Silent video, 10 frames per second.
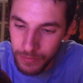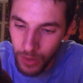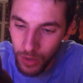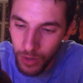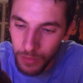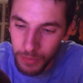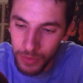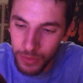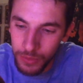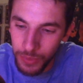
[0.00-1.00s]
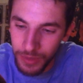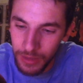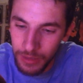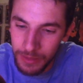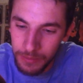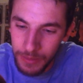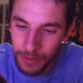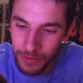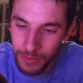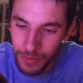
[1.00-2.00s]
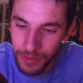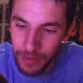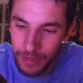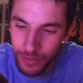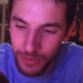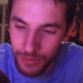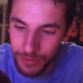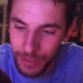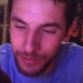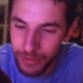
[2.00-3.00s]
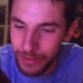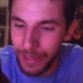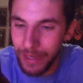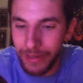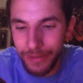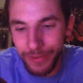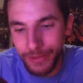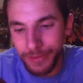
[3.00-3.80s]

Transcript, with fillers: All brewed with lemon peel with natural flavors added.